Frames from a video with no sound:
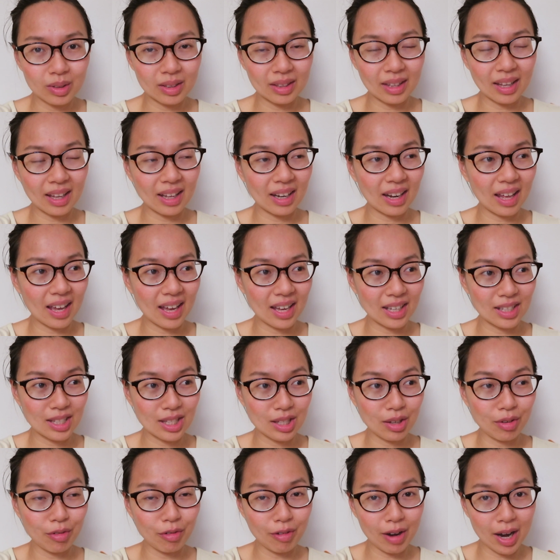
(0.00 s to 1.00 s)
that
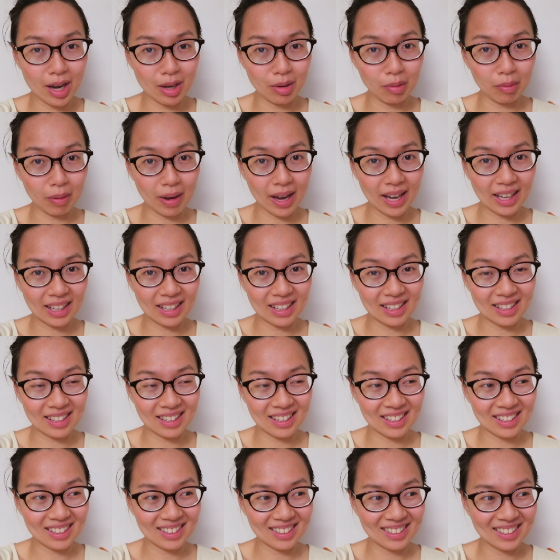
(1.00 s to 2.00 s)
has red wine in
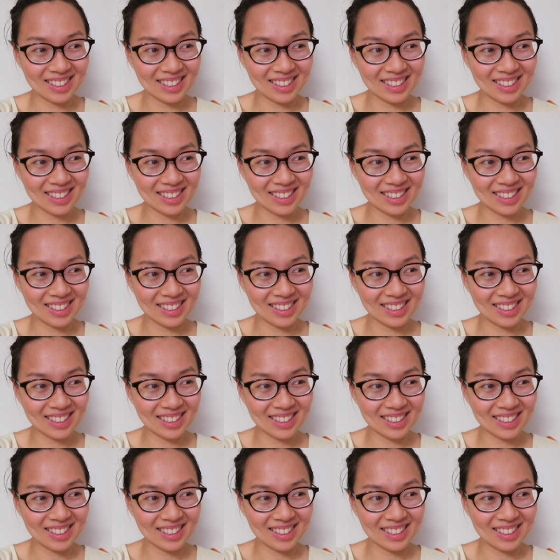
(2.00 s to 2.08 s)
it.